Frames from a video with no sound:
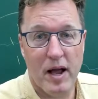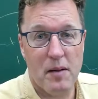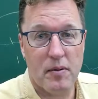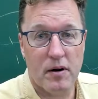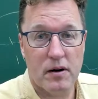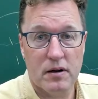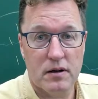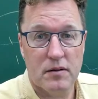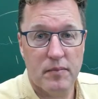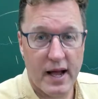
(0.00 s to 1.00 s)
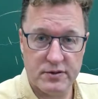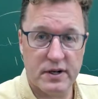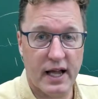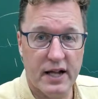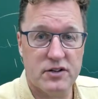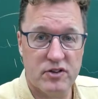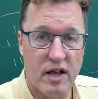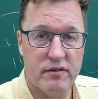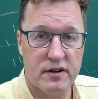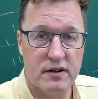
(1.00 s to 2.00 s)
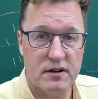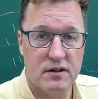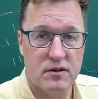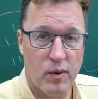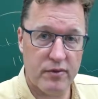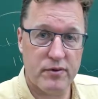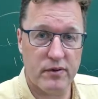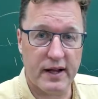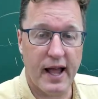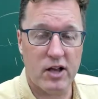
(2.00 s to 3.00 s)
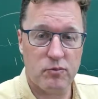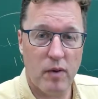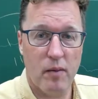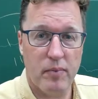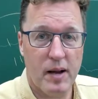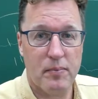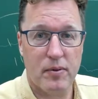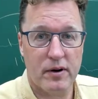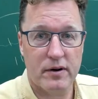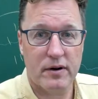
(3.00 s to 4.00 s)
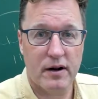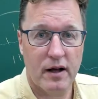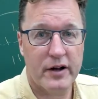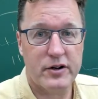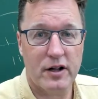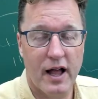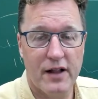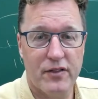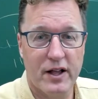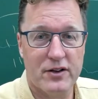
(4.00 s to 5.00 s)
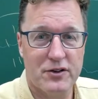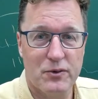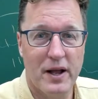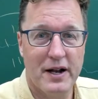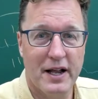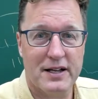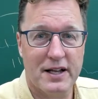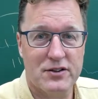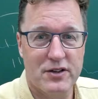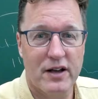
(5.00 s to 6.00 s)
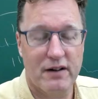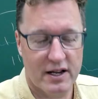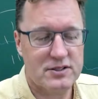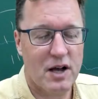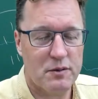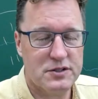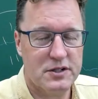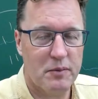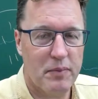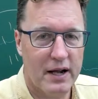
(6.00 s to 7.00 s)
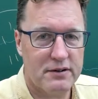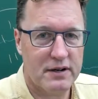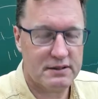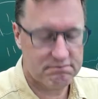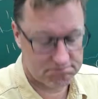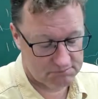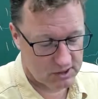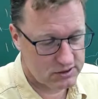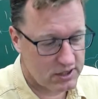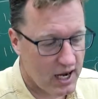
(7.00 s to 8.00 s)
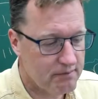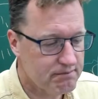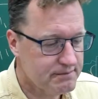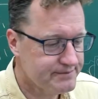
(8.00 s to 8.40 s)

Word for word: paper. Patrick, age seven, went through the Kasbohm paper and underlined things in red ink, etc. I saw what you did, Patrick. Good job.